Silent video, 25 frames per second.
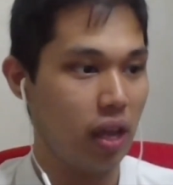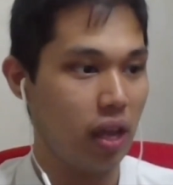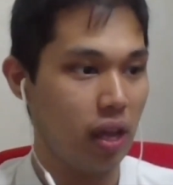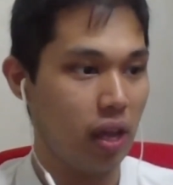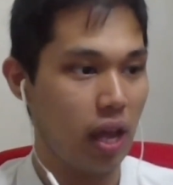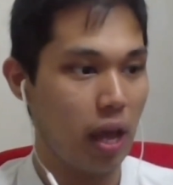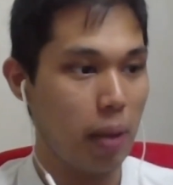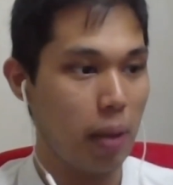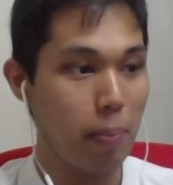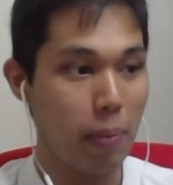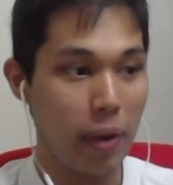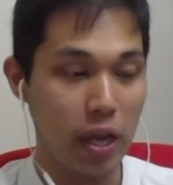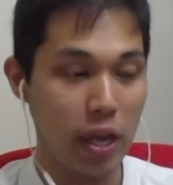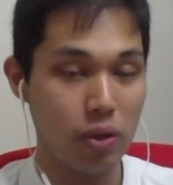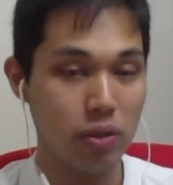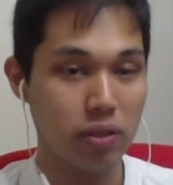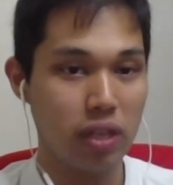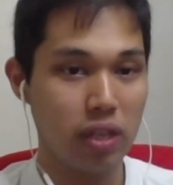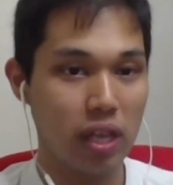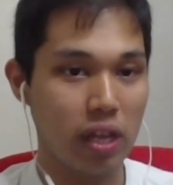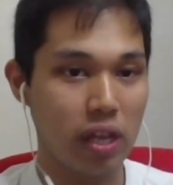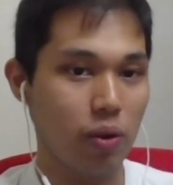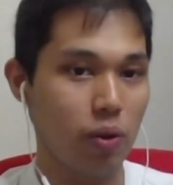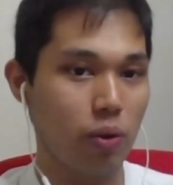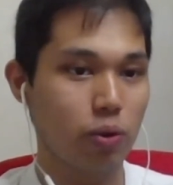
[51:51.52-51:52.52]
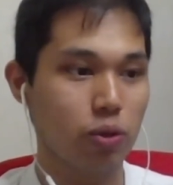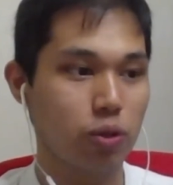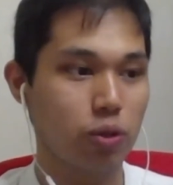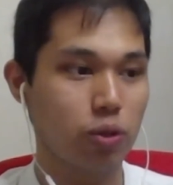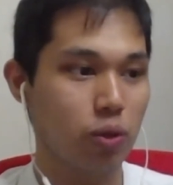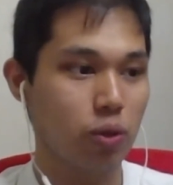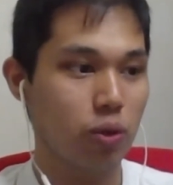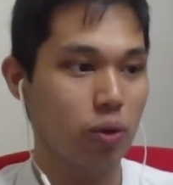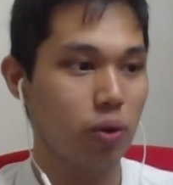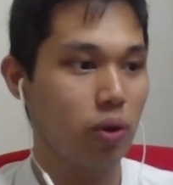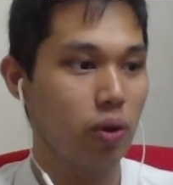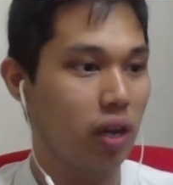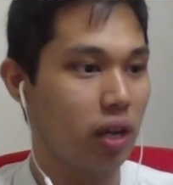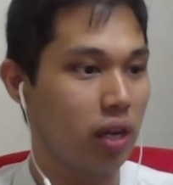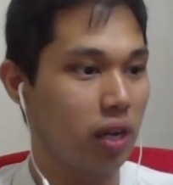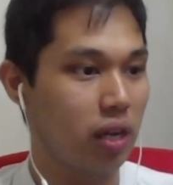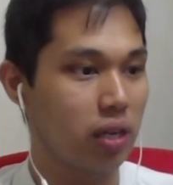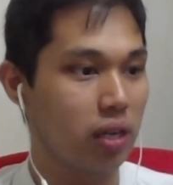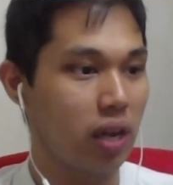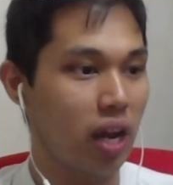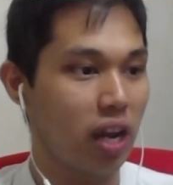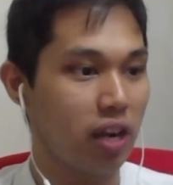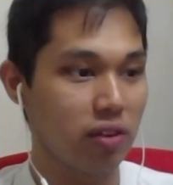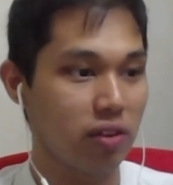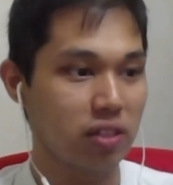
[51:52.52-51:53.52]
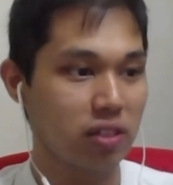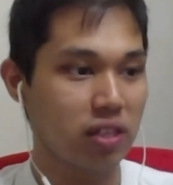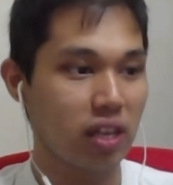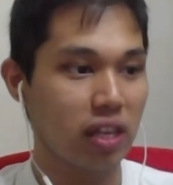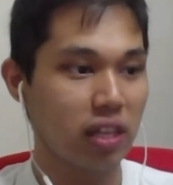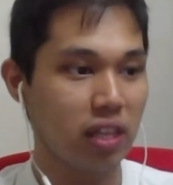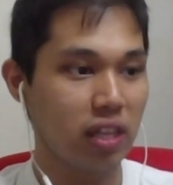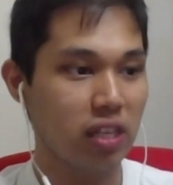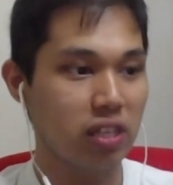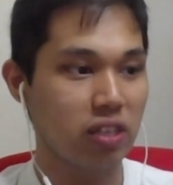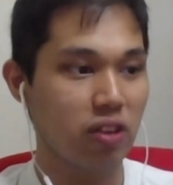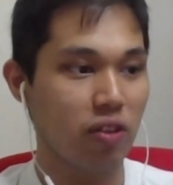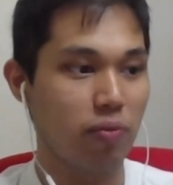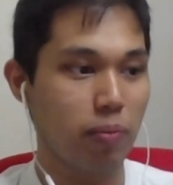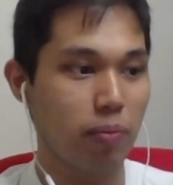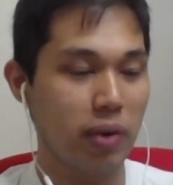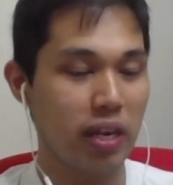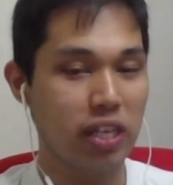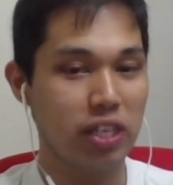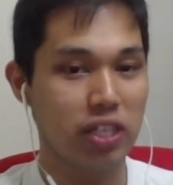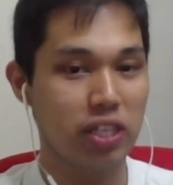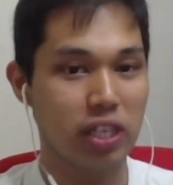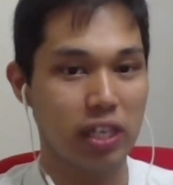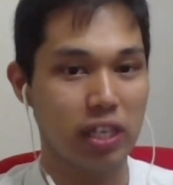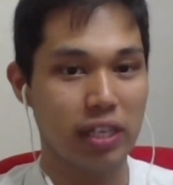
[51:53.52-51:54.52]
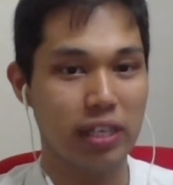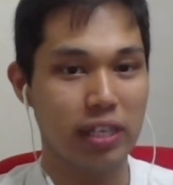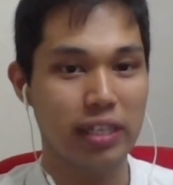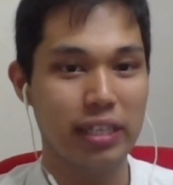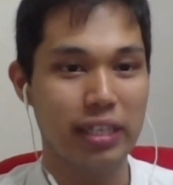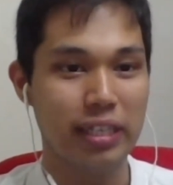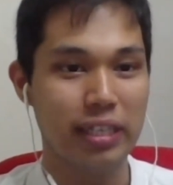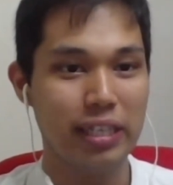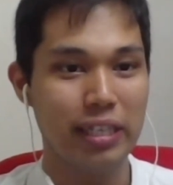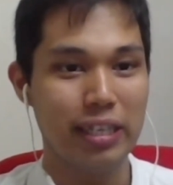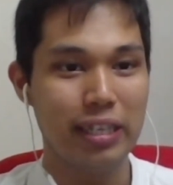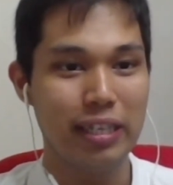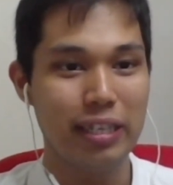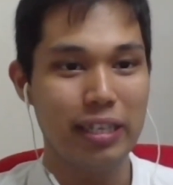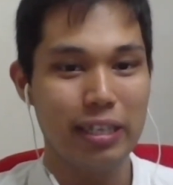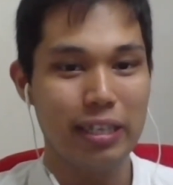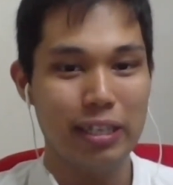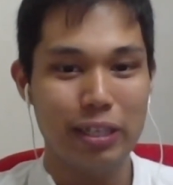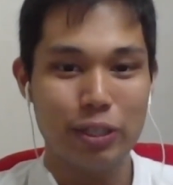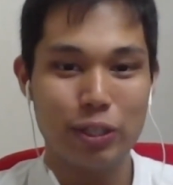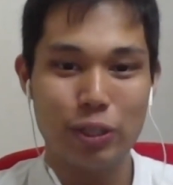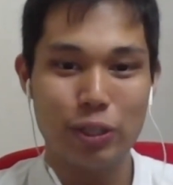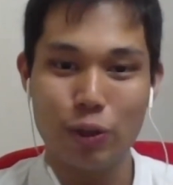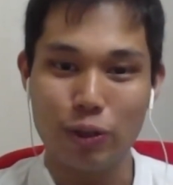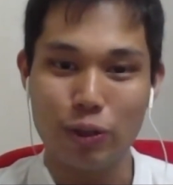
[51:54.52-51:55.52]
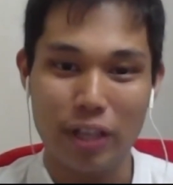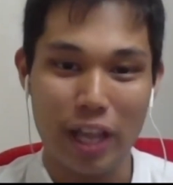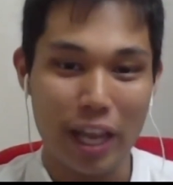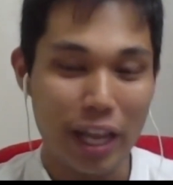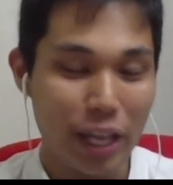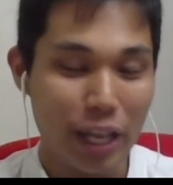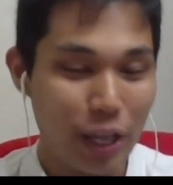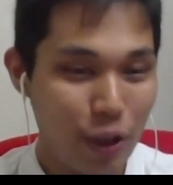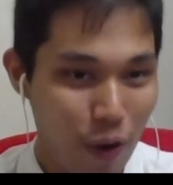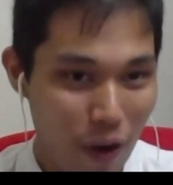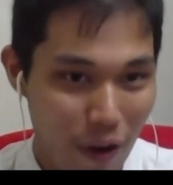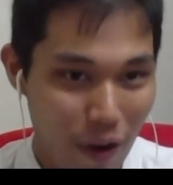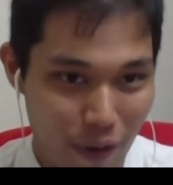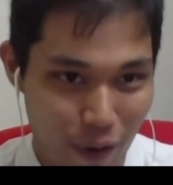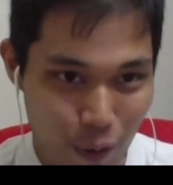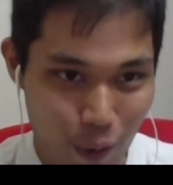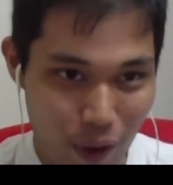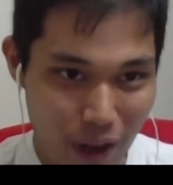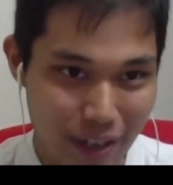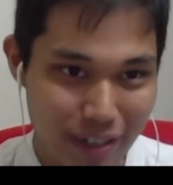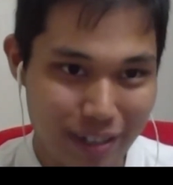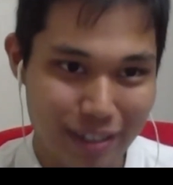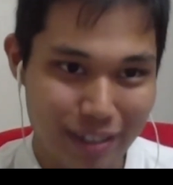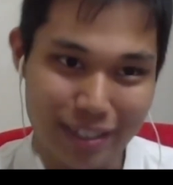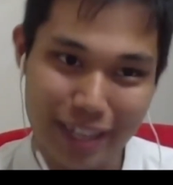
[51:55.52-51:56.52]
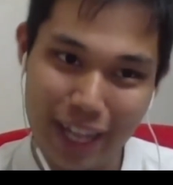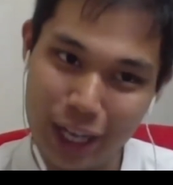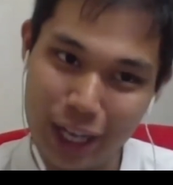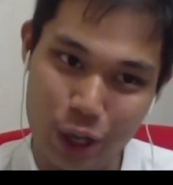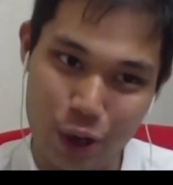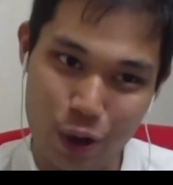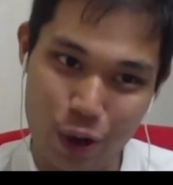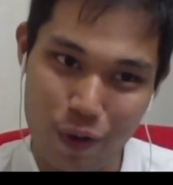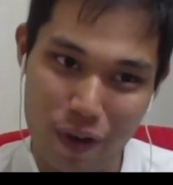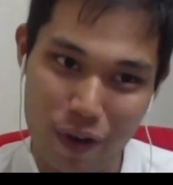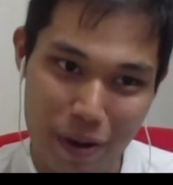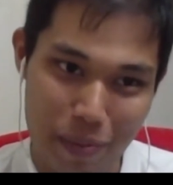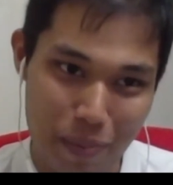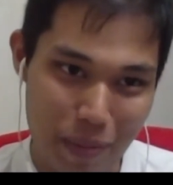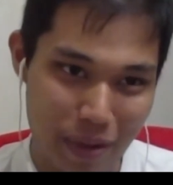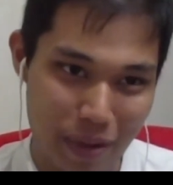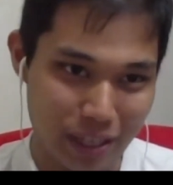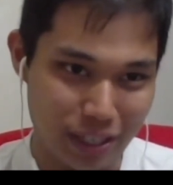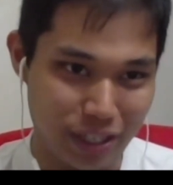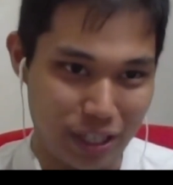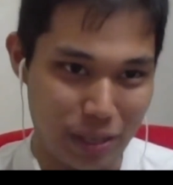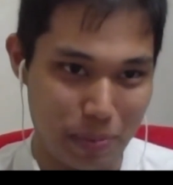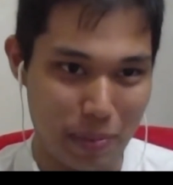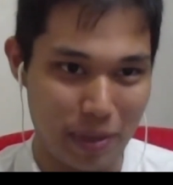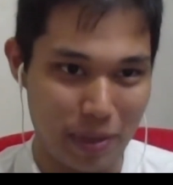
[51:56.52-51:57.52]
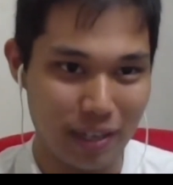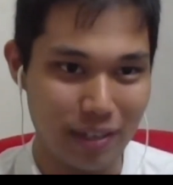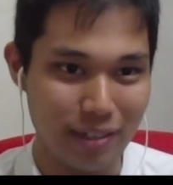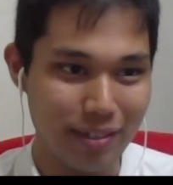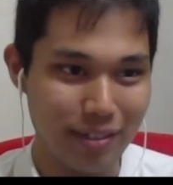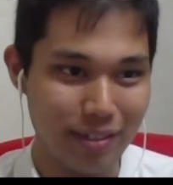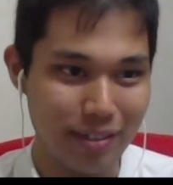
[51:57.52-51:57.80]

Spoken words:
MBIOS, and also 100 Scientists of Malaysia. So thank you, everyone. Thank you very much, Shi Mun.